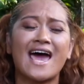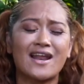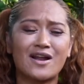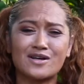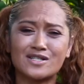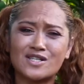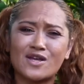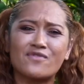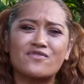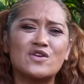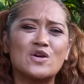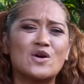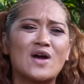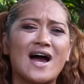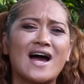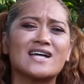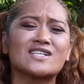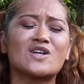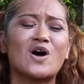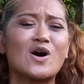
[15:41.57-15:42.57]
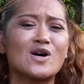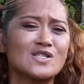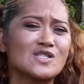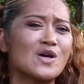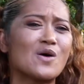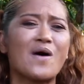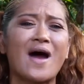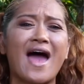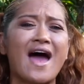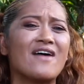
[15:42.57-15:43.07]
and also if you guys
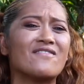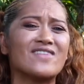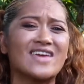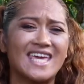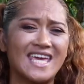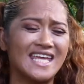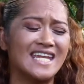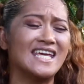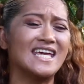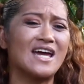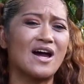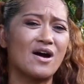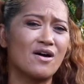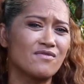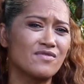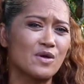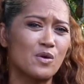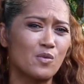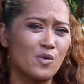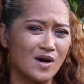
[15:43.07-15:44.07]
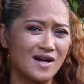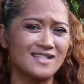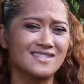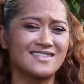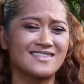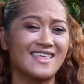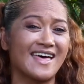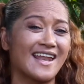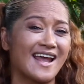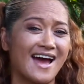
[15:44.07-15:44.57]
also have any of the
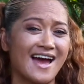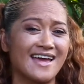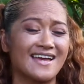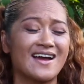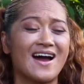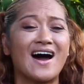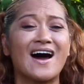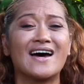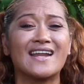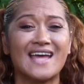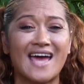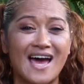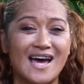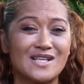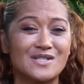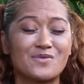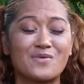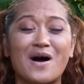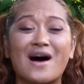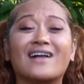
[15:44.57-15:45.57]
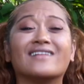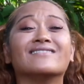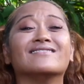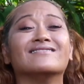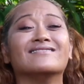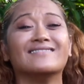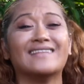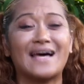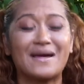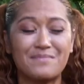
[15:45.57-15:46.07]
ones that I got as well.
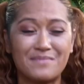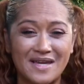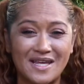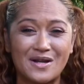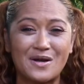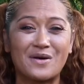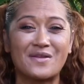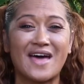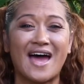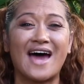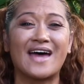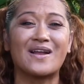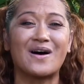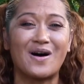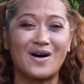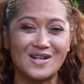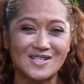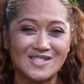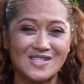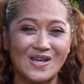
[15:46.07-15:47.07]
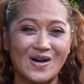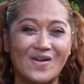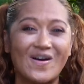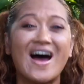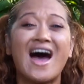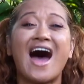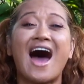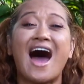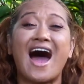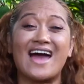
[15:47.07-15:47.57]
Let me know that also.
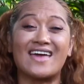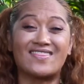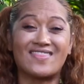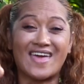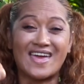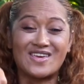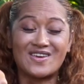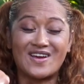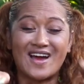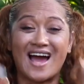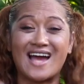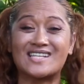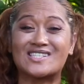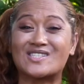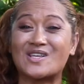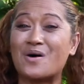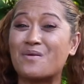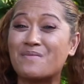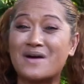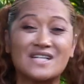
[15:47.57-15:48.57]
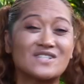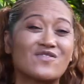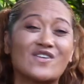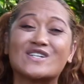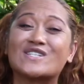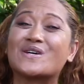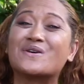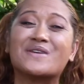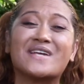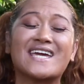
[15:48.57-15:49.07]
I thank you guys so much
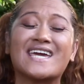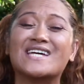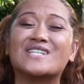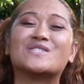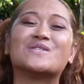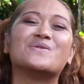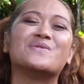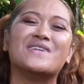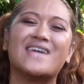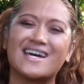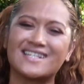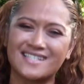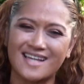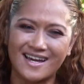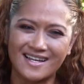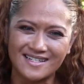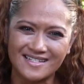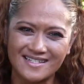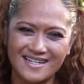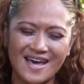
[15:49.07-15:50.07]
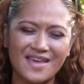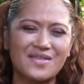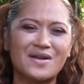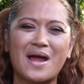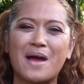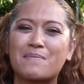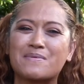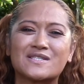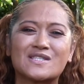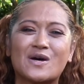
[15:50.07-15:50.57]
for tuning into yet another
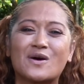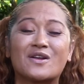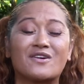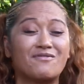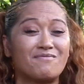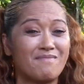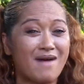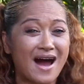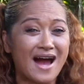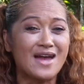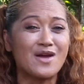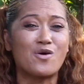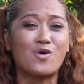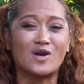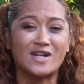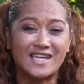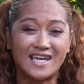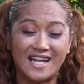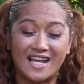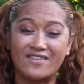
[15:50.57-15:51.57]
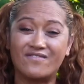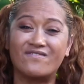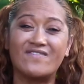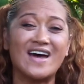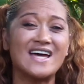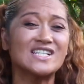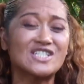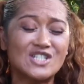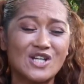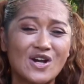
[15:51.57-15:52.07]
episode of My Orchid
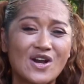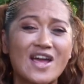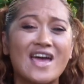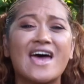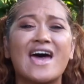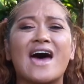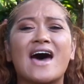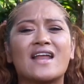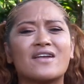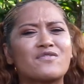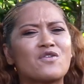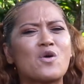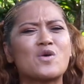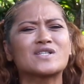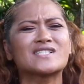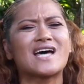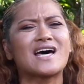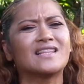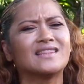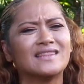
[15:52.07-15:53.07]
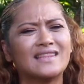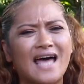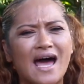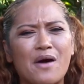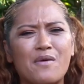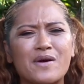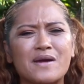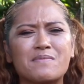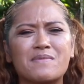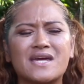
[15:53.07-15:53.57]
Adventure and of course
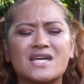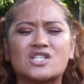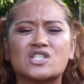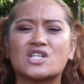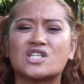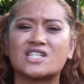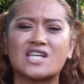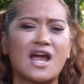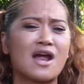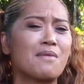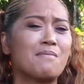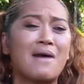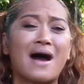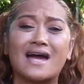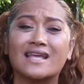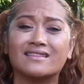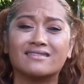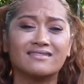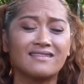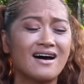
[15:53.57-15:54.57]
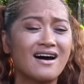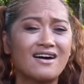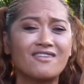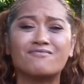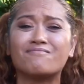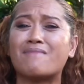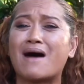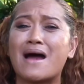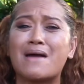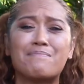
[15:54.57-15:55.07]
allowing me to share my
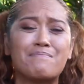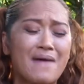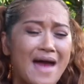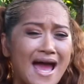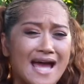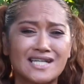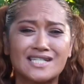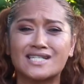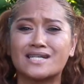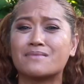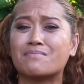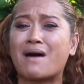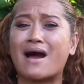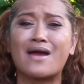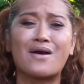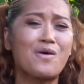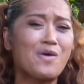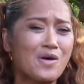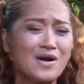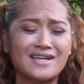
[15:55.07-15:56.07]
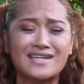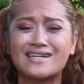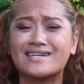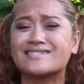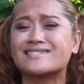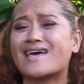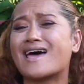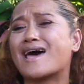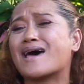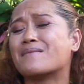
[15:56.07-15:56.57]
love, my passion, my
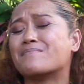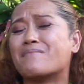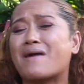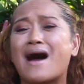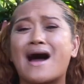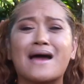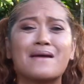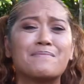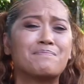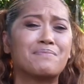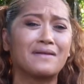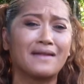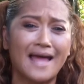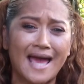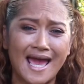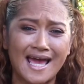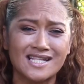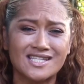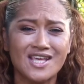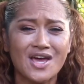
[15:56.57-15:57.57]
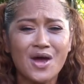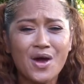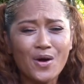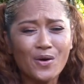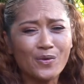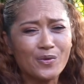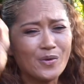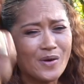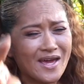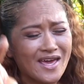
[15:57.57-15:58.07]
orchids and my plants
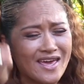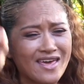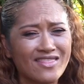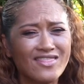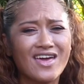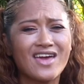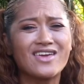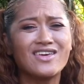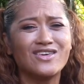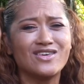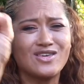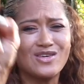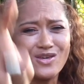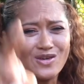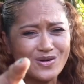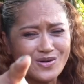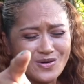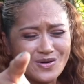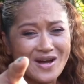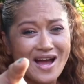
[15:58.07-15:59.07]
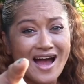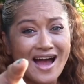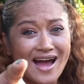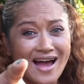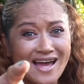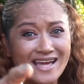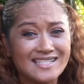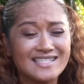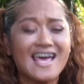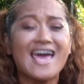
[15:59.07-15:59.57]
with you
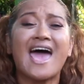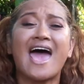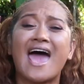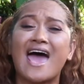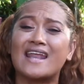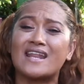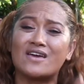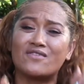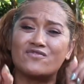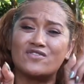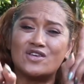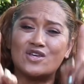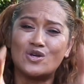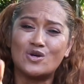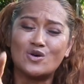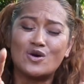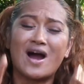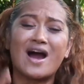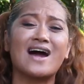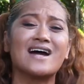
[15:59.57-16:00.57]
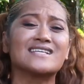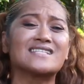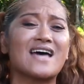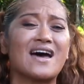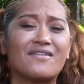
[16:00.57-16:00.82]
guys. And if you guys